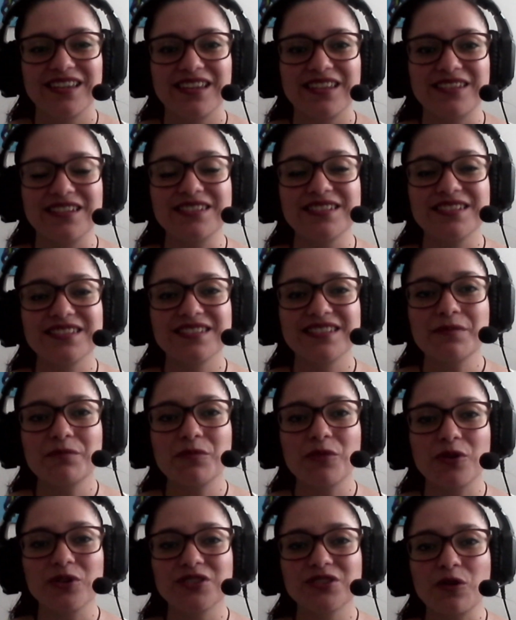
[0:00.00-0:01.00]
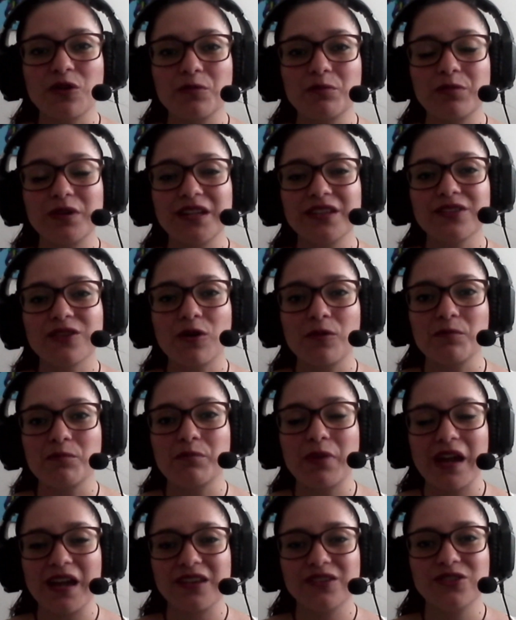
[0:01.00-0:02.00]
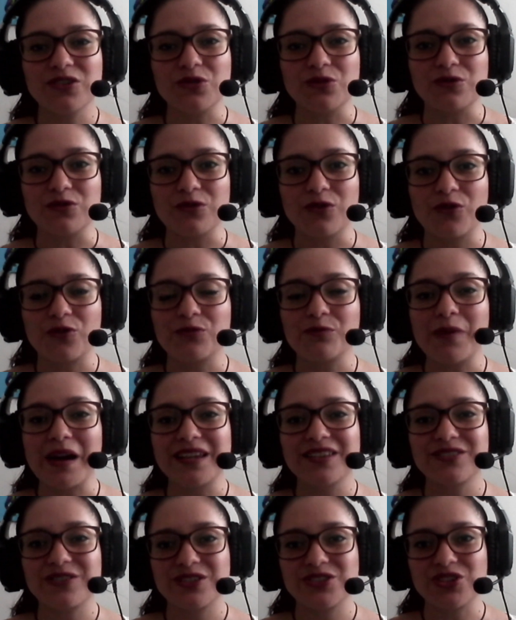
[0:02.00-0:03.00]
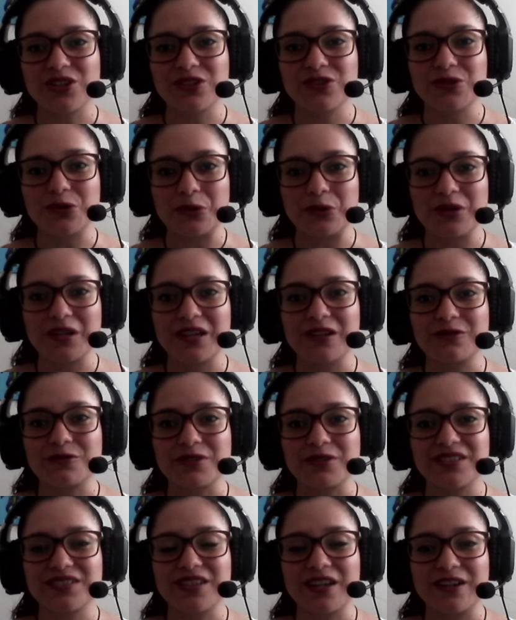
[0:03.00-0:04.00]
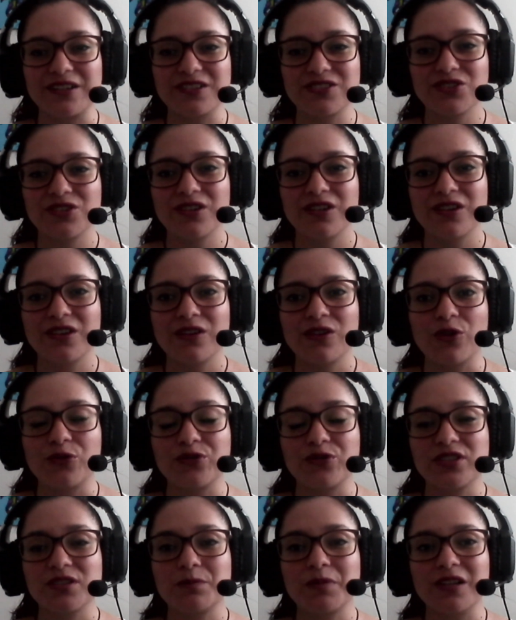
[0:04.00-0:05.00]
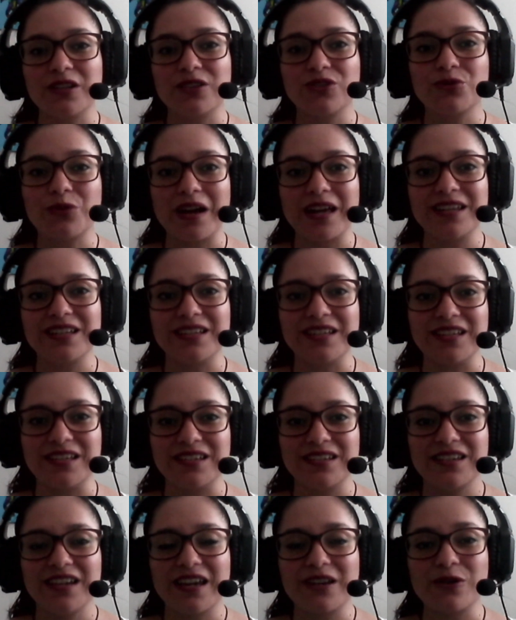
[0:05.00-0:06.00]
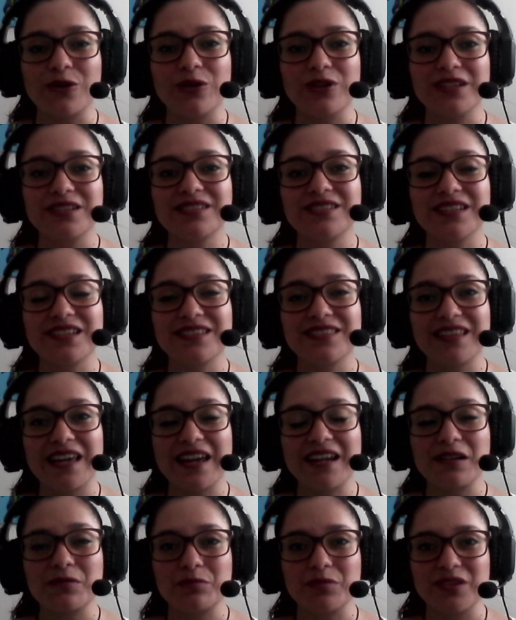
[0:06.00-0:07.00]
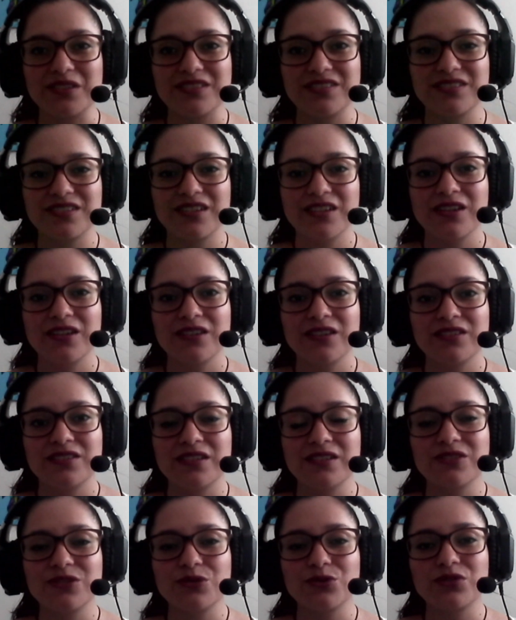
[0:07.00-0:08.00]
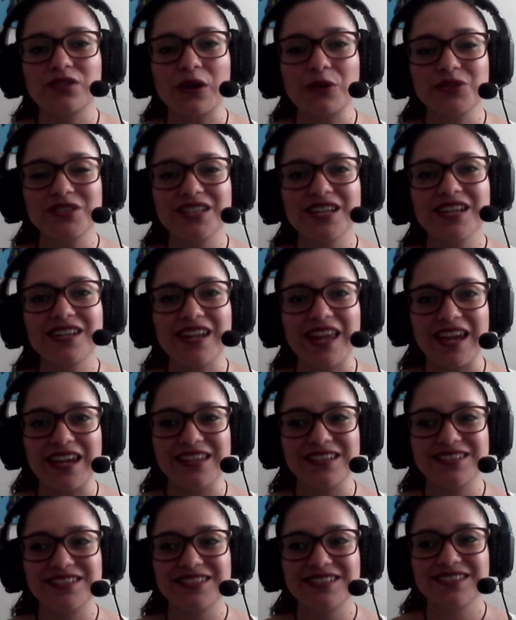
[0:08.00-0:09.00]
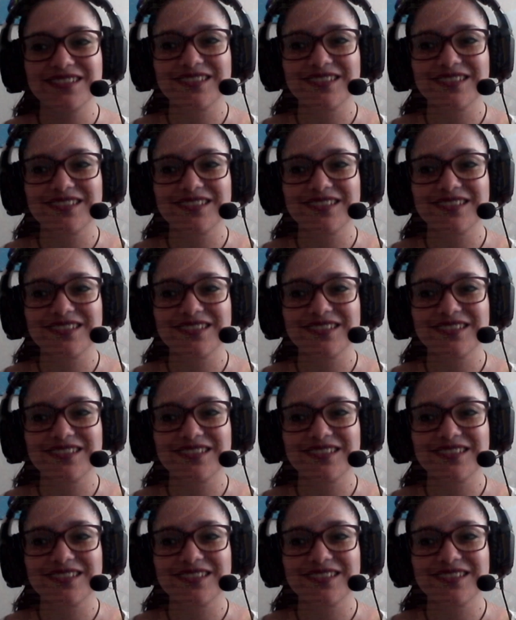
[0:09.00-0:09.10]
This is the most complete compendium of my trajectory and research of spirituality and holistic therapies since 2008.